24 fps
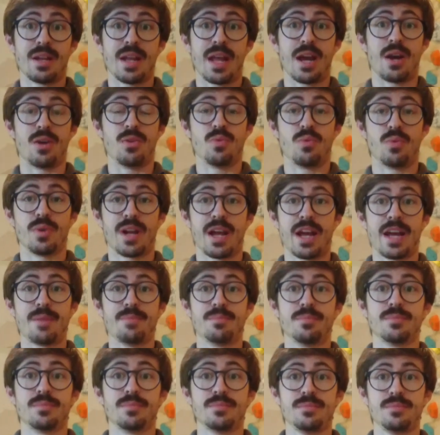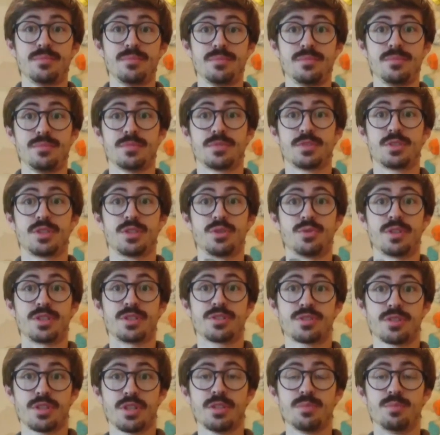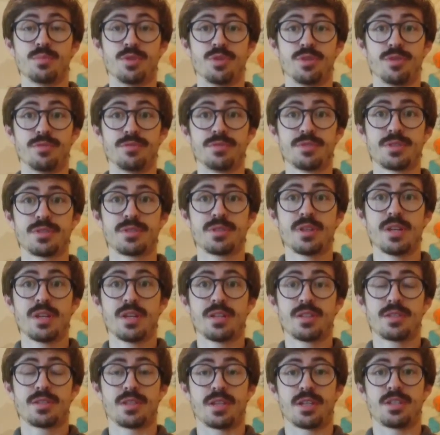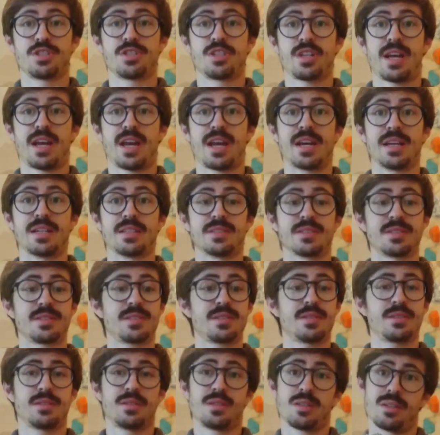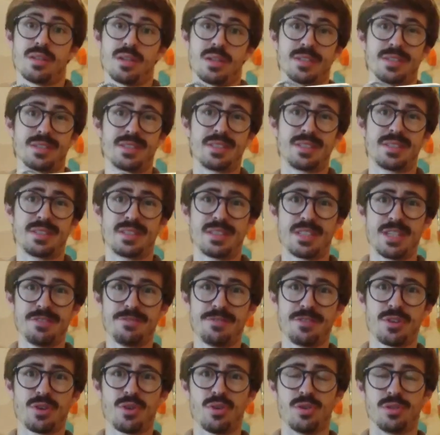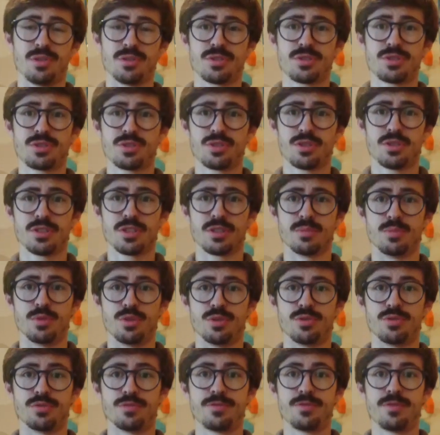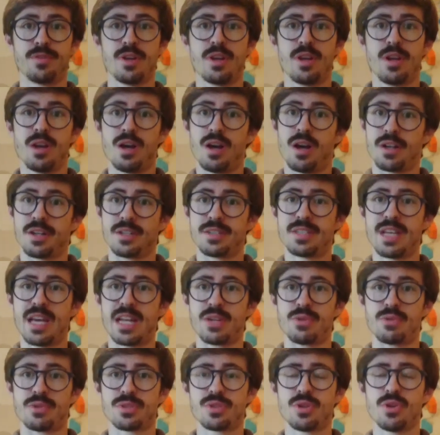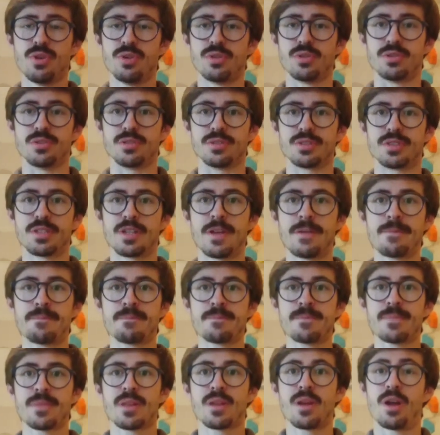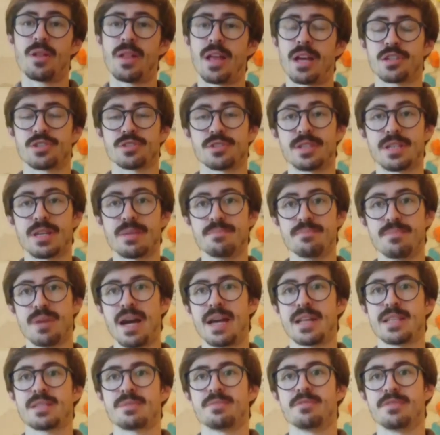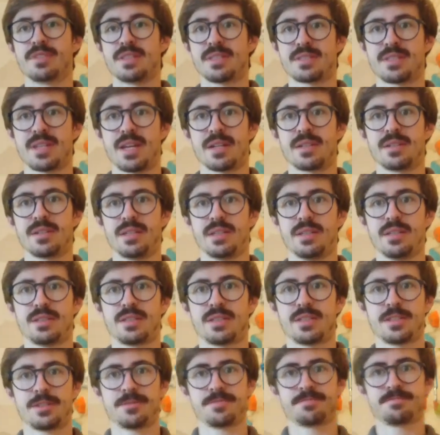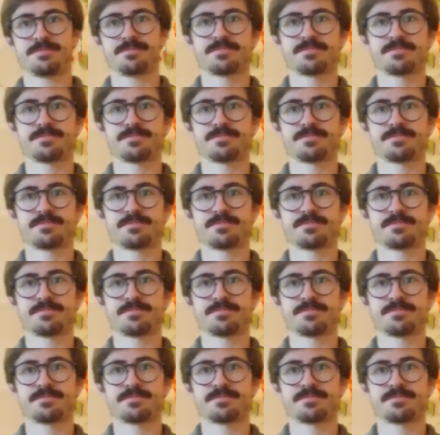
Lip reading: Now, when I'm doing certain moves, such as a difficult shoulder move on a tenuous hold, I'll actually combine some of these techniques.